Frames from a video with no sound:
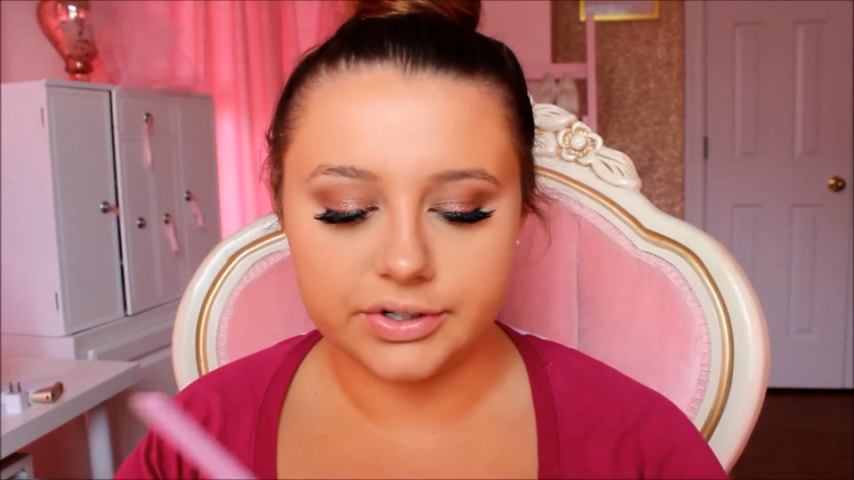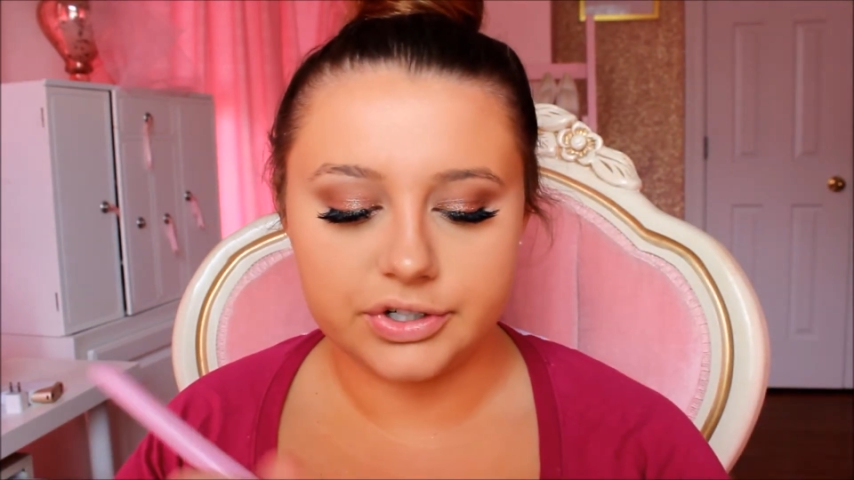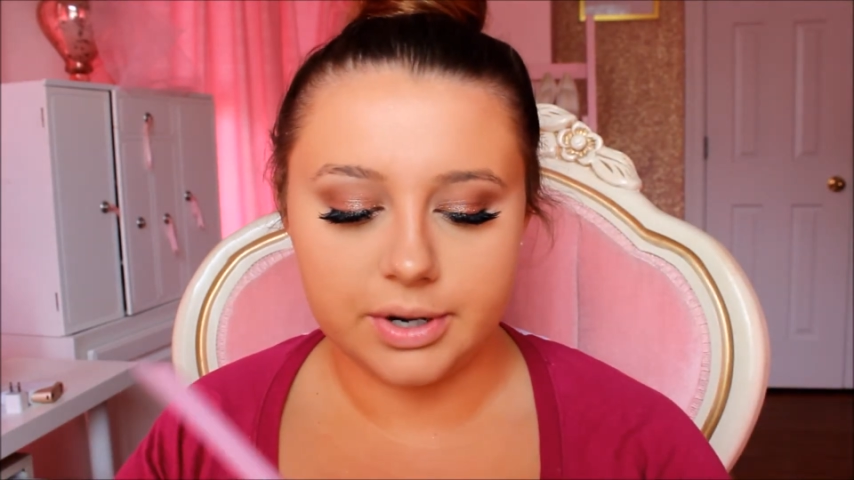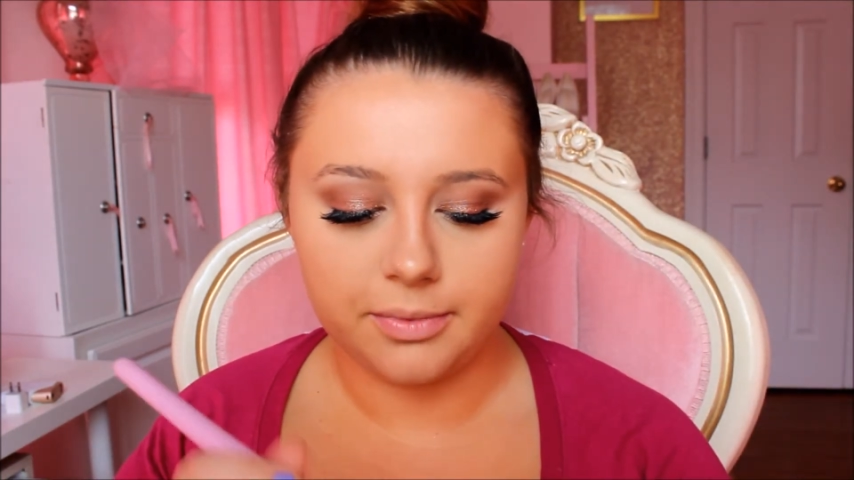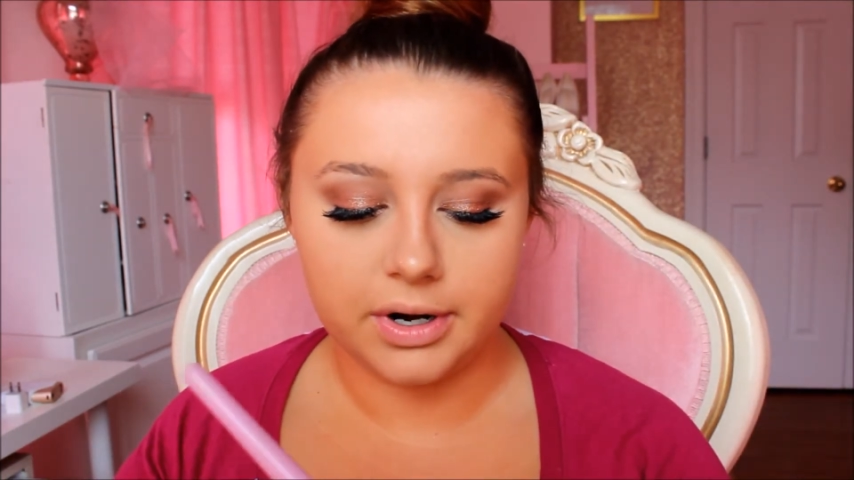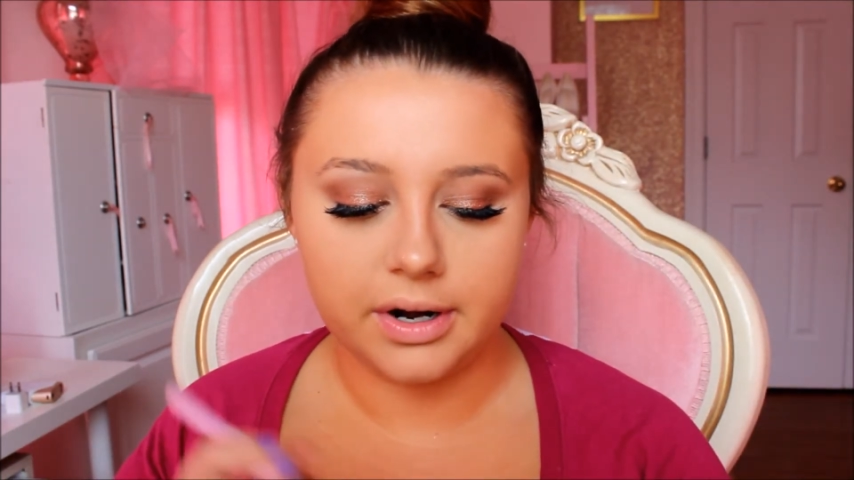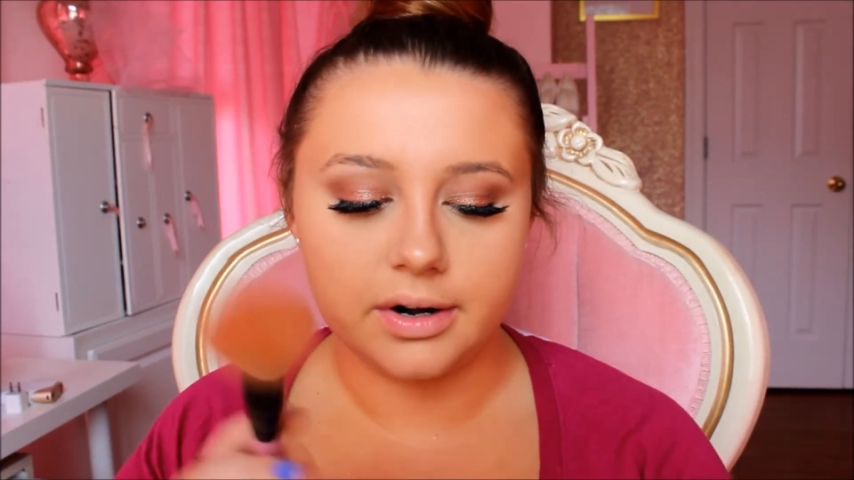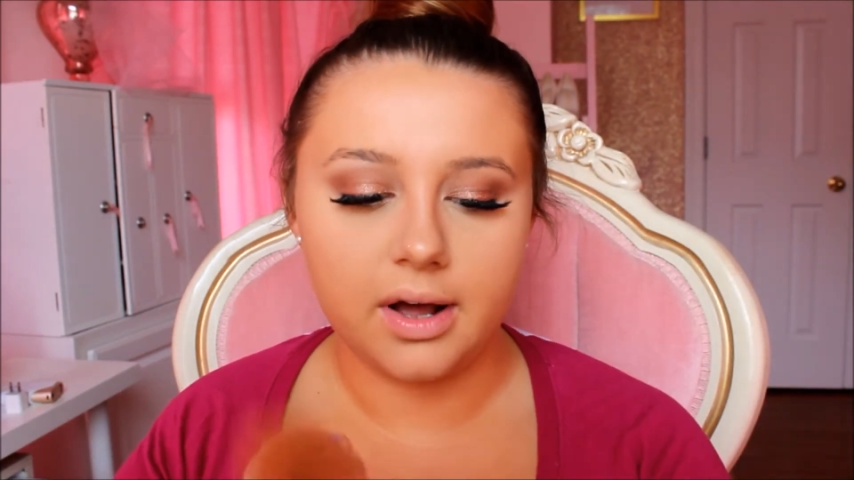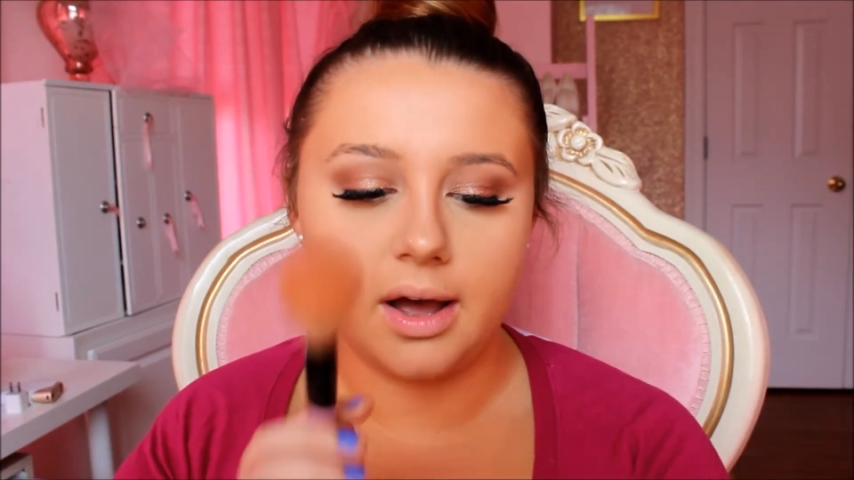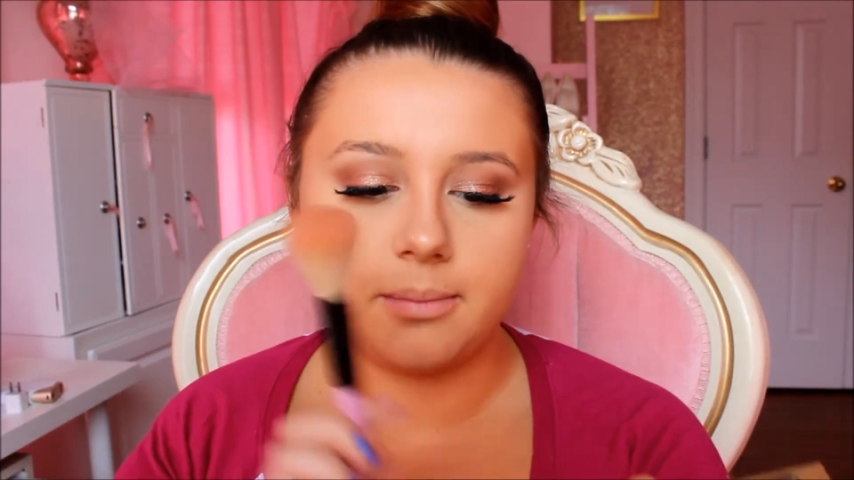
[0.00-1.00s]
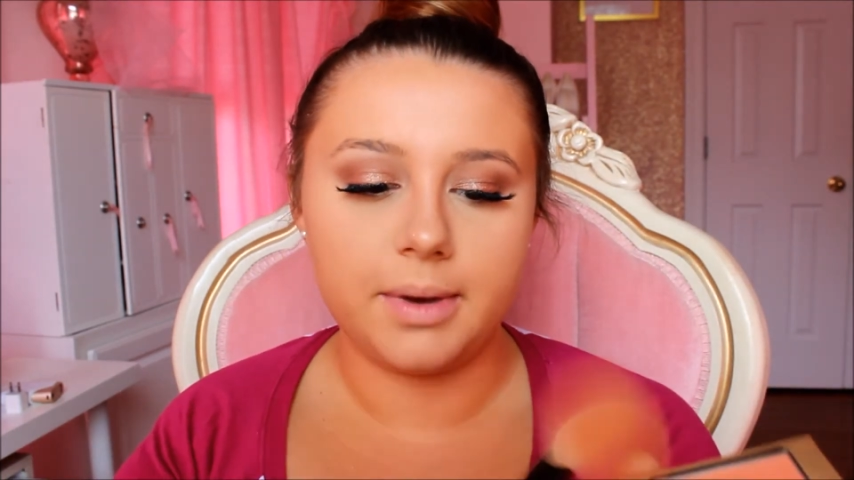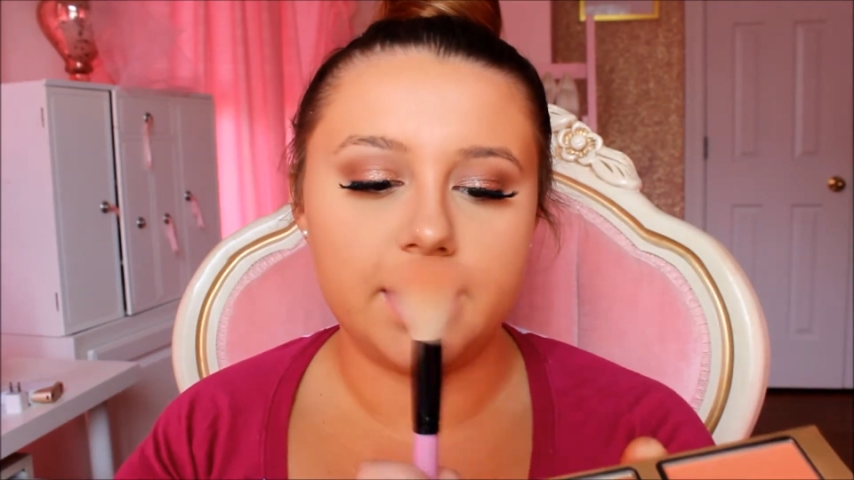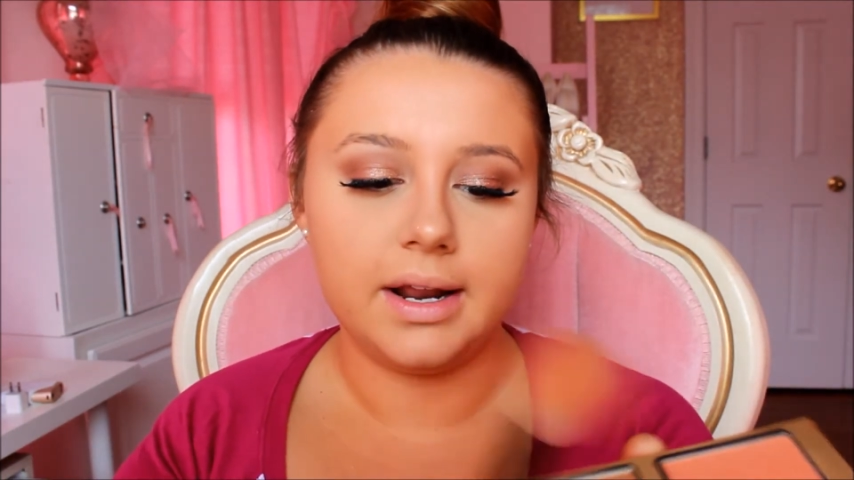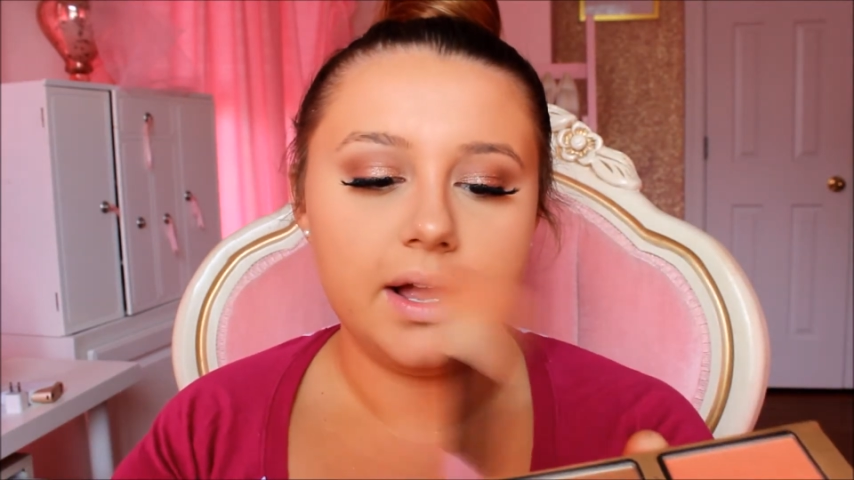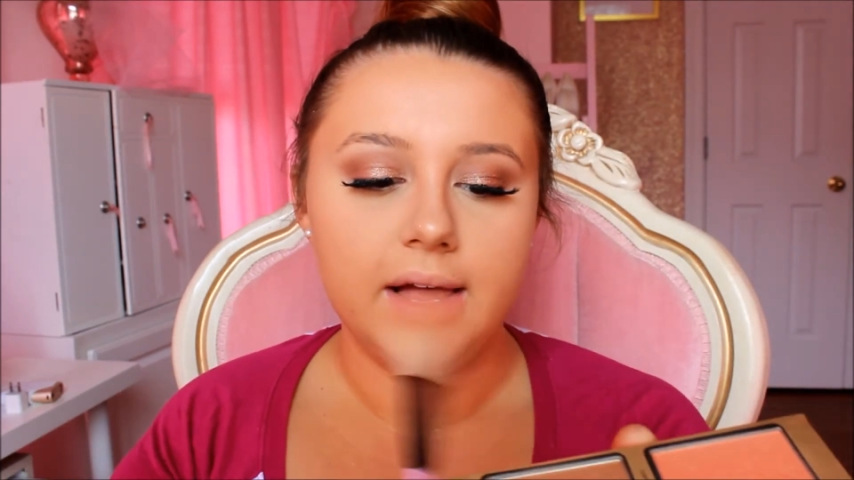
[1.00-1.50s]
shimmery or not, but